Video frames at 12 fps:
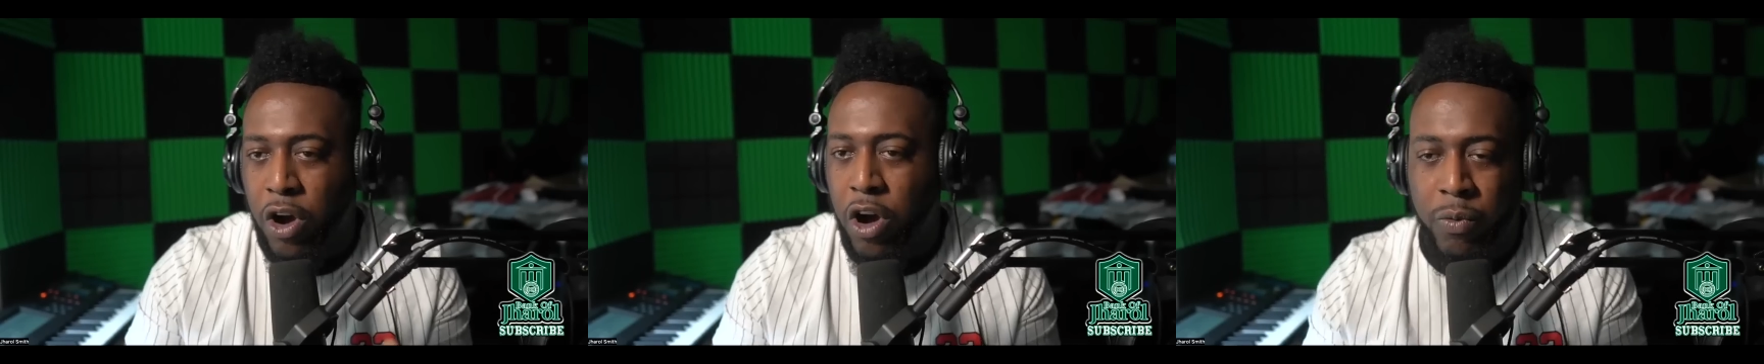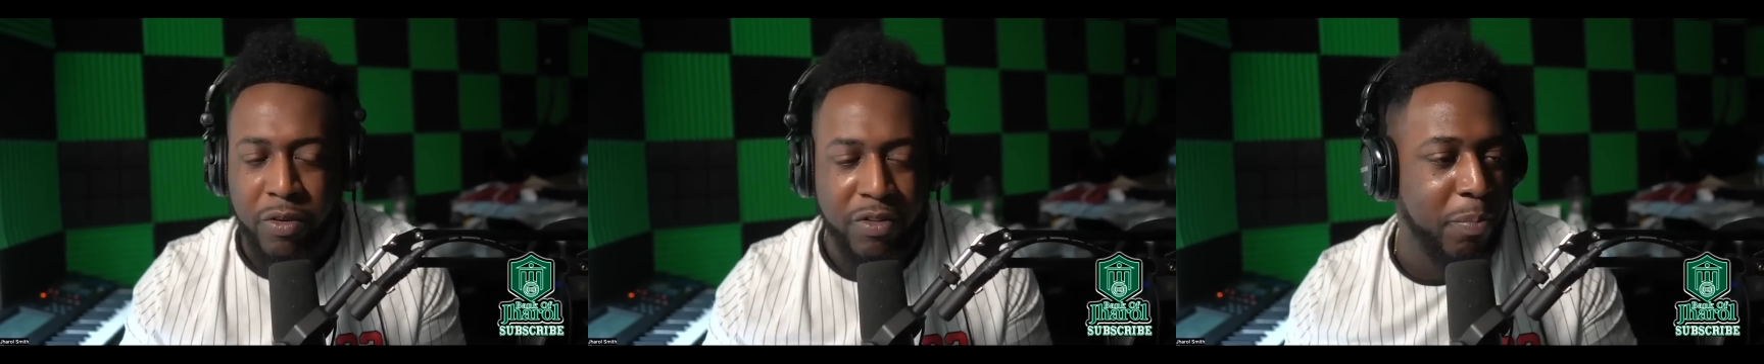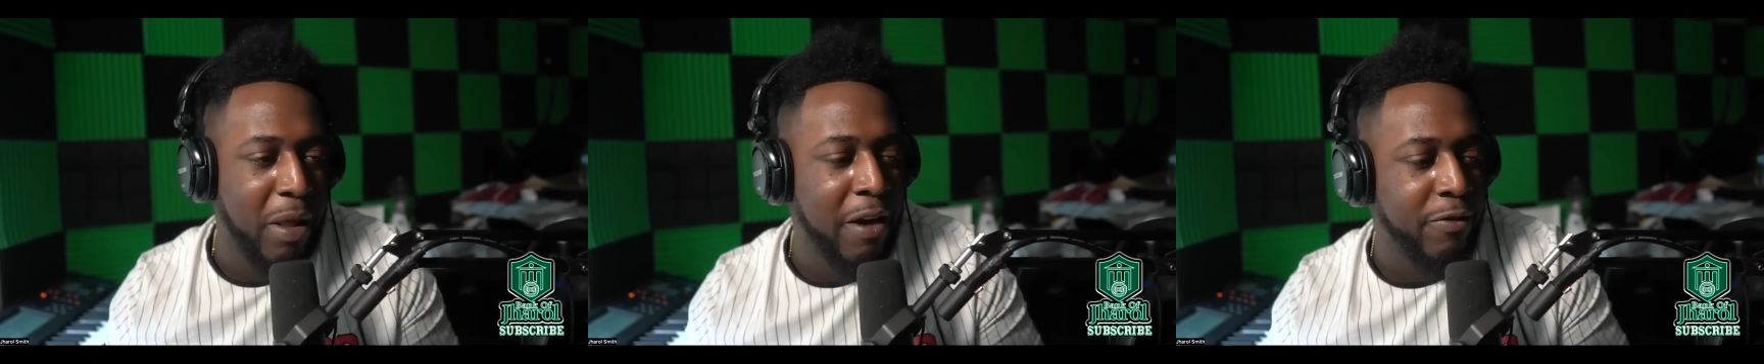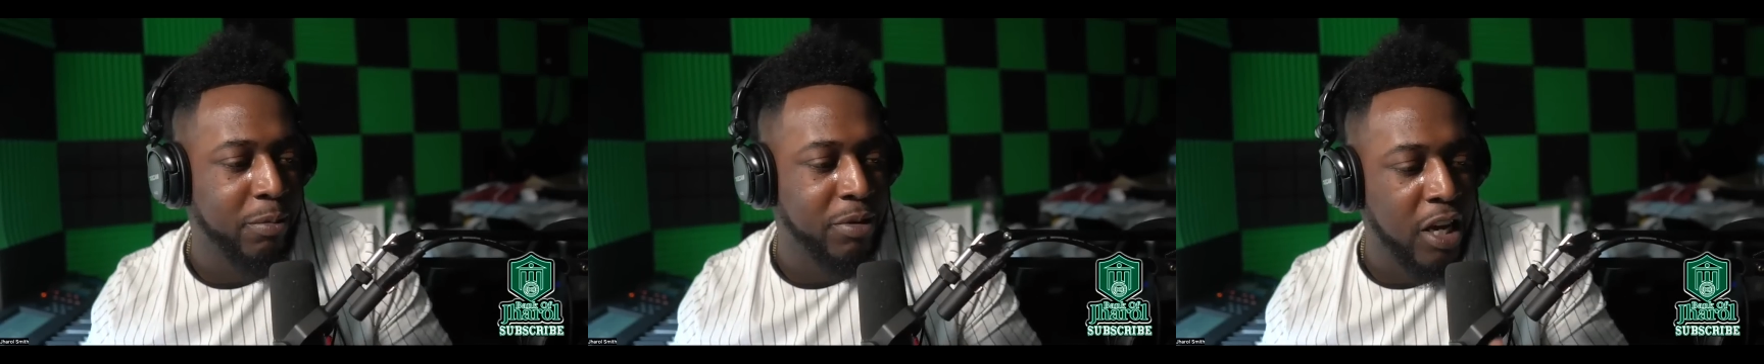on with
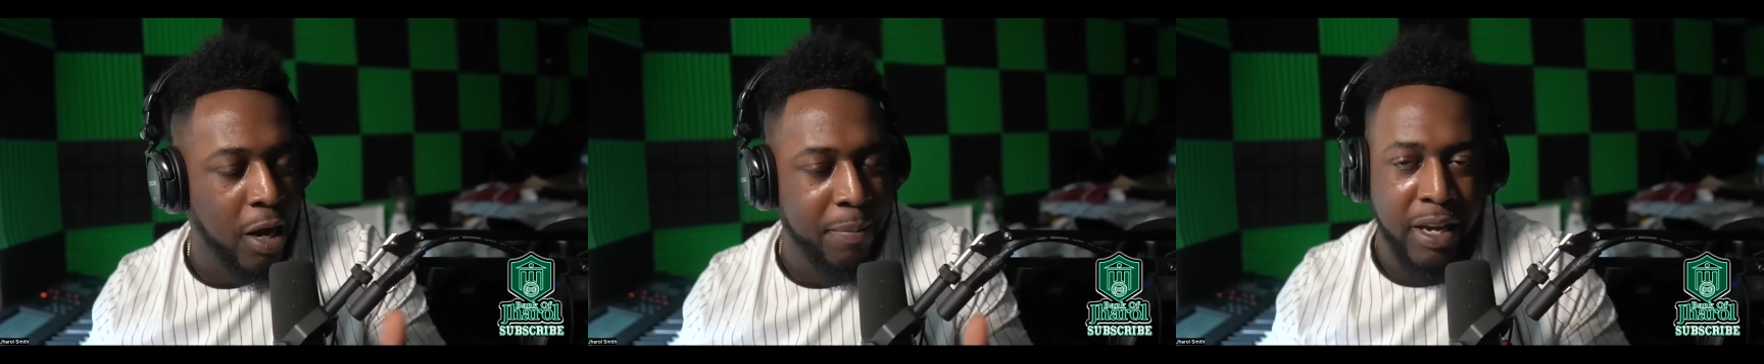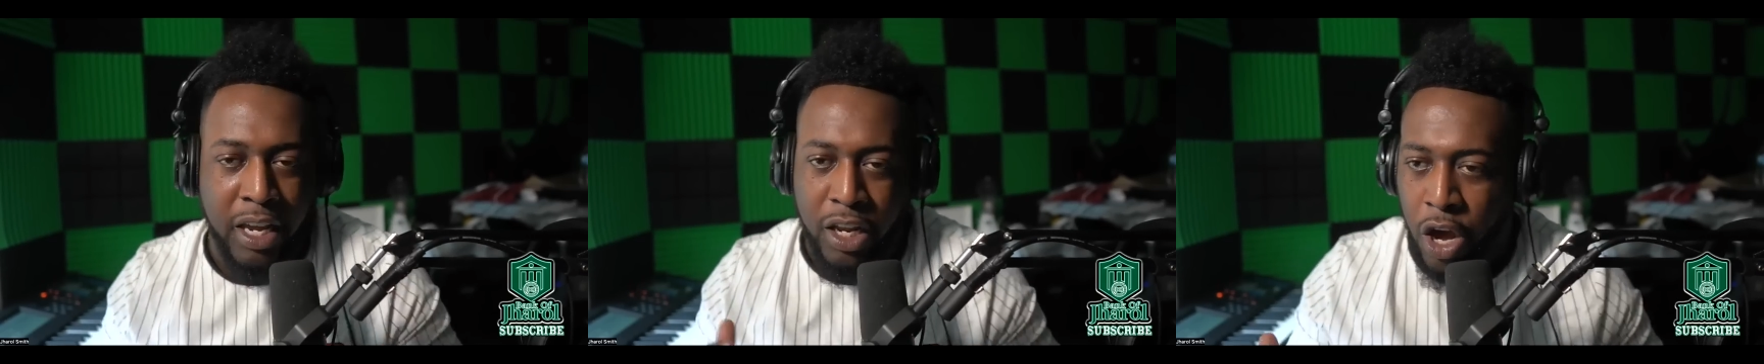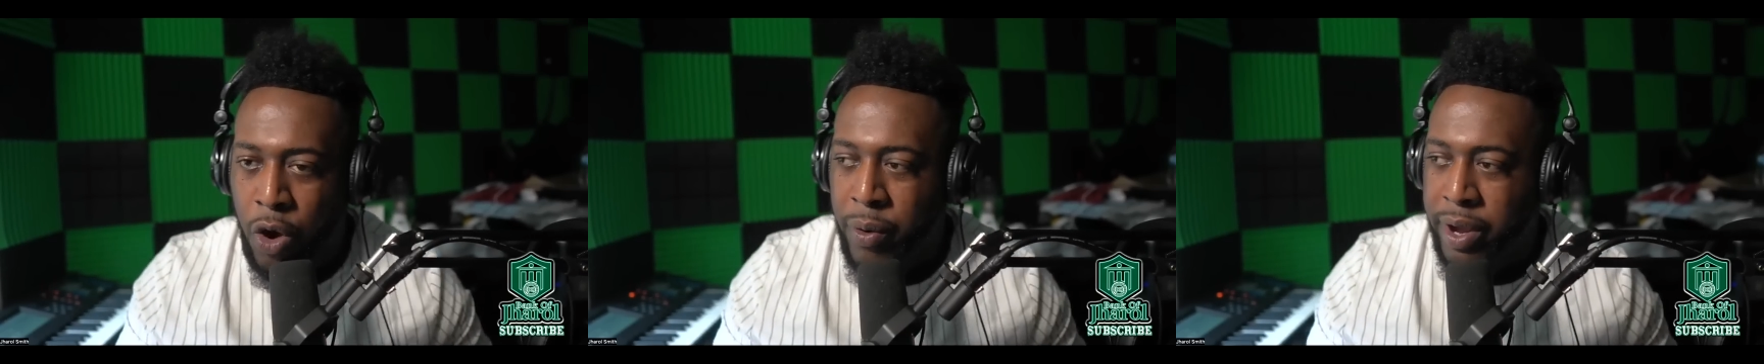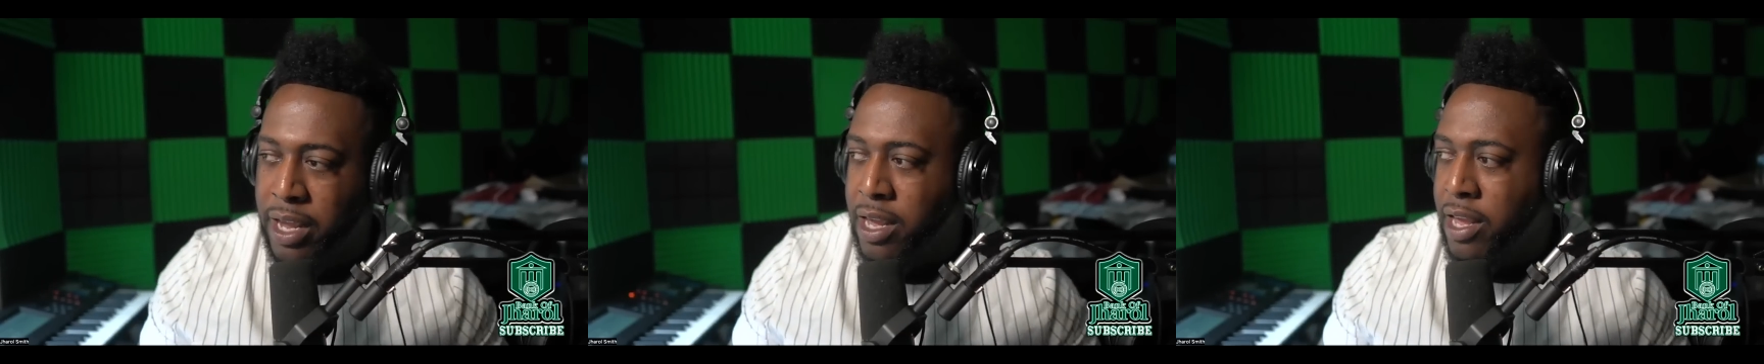platforms coming and
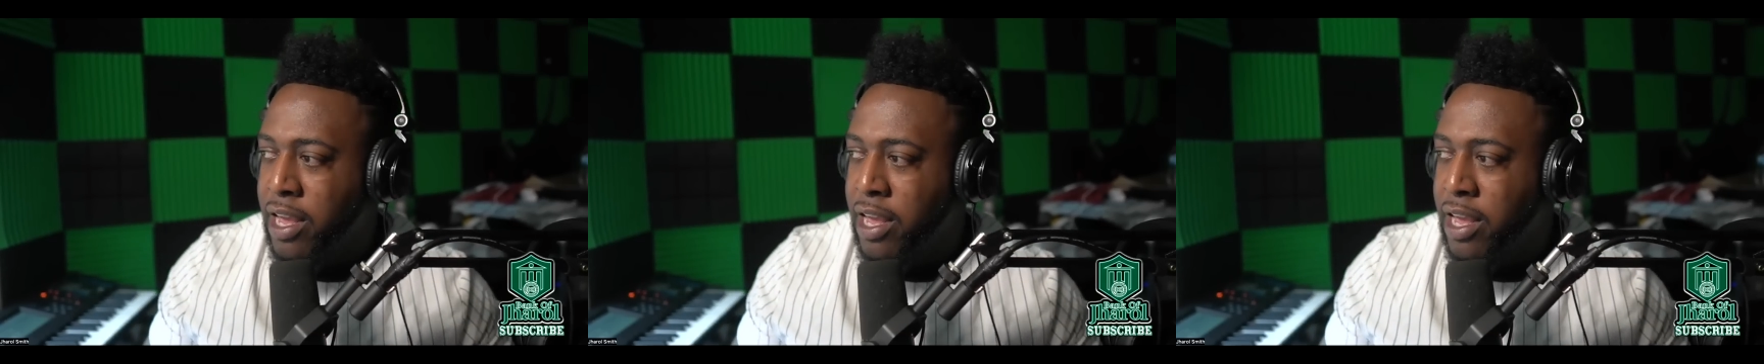going.